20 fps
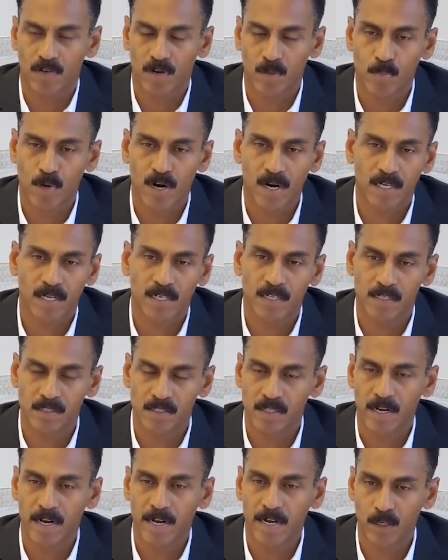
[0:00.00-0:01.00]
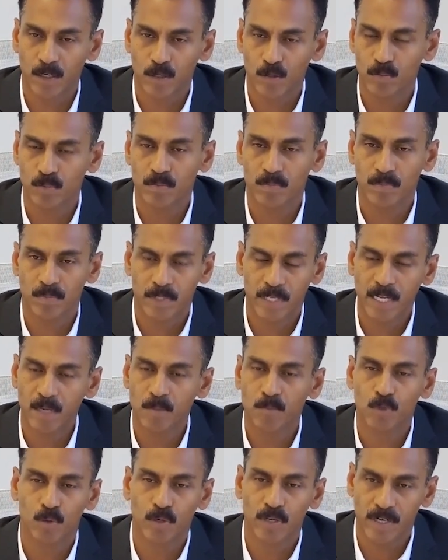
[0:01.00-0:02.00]
our product and engineering
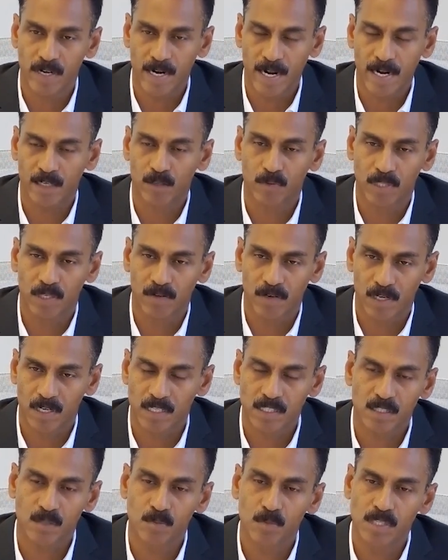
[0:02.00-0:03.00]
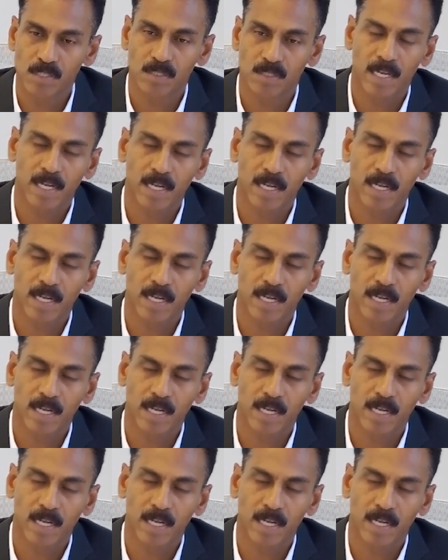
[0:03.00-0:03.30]
team to interact with our customers